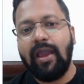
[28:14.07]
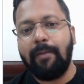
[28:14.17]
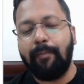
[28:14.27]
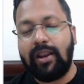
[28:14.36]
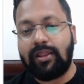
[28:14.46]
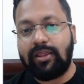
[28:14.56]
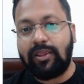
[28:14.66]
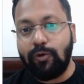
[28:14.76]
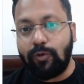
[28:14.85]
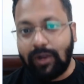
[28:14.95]

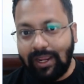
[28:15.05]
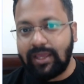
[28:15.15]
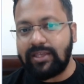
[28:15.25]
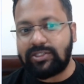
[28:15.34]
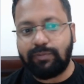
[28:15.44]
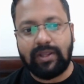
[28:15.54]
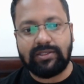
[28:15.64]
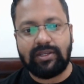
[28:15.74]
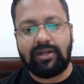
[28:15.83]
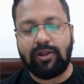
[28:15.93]
mercuric is
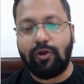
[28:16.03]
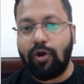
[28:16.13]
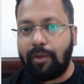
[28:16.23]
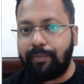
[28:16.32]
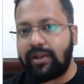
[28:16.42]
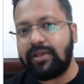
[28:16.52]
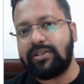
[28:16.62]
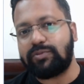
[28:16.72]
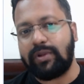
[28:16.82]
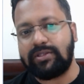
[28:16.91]
present, copper is
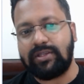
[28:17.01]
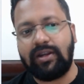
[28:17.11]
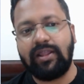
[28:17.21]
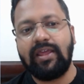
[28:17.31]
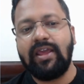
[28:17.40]
present.